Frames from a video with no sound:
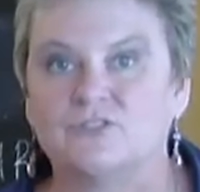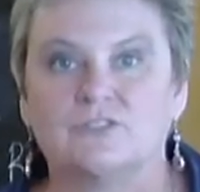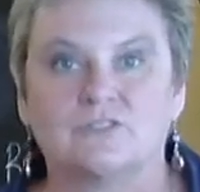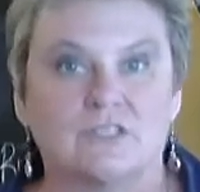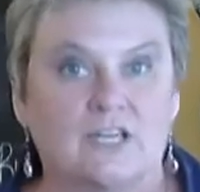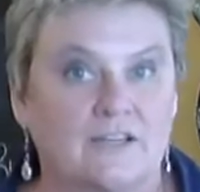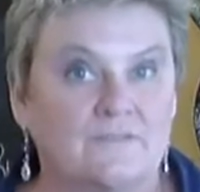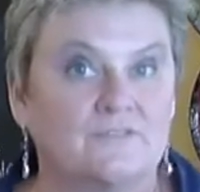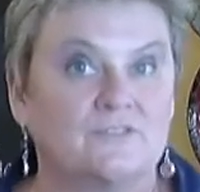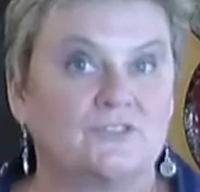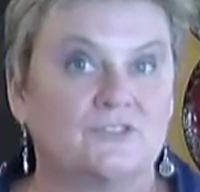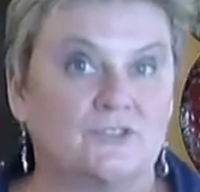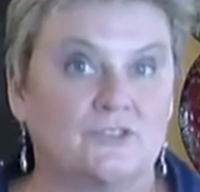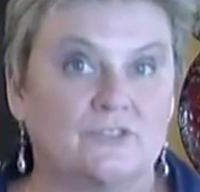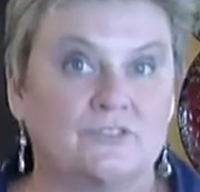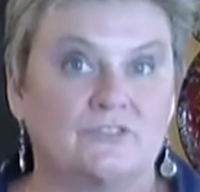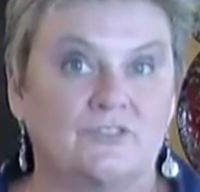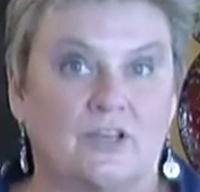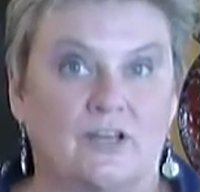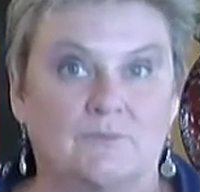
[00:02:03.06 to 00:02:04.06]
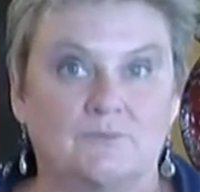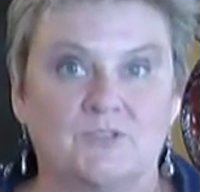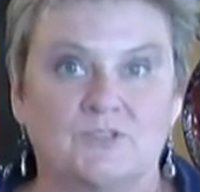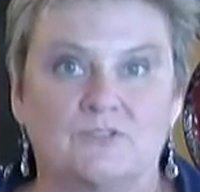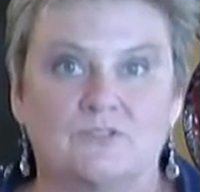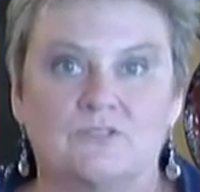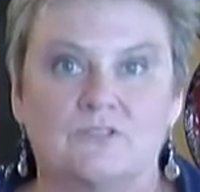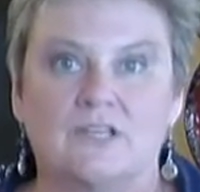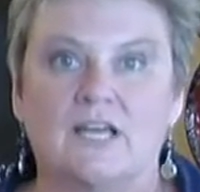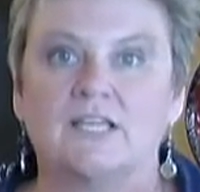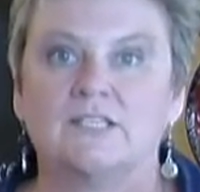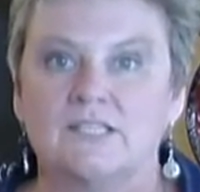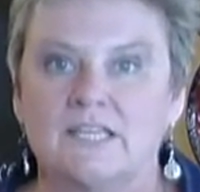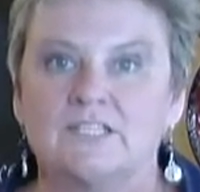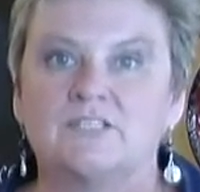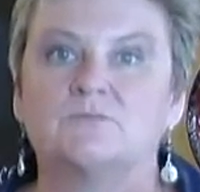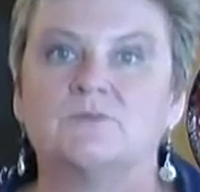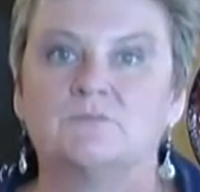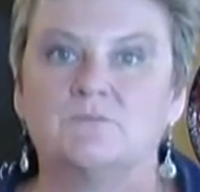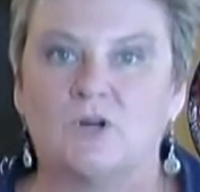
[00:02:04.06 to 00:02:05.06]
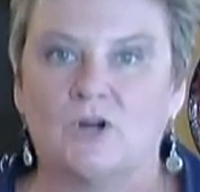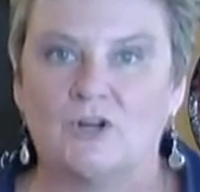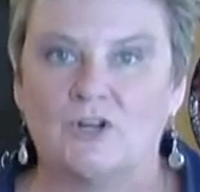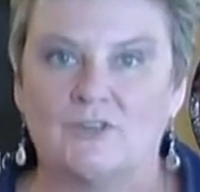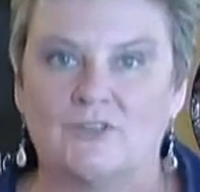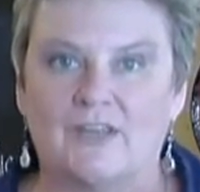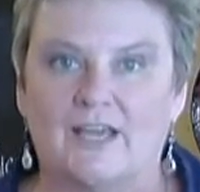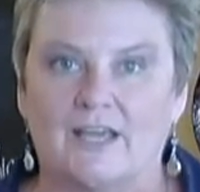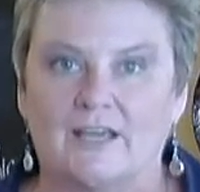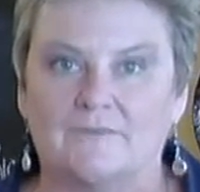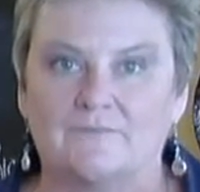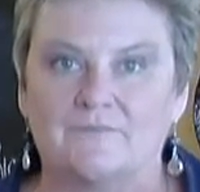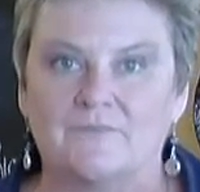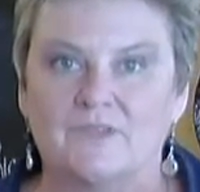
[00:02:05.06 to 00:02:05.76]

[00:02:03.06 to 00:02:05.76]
or your life insurance options, I'd like to be part of that.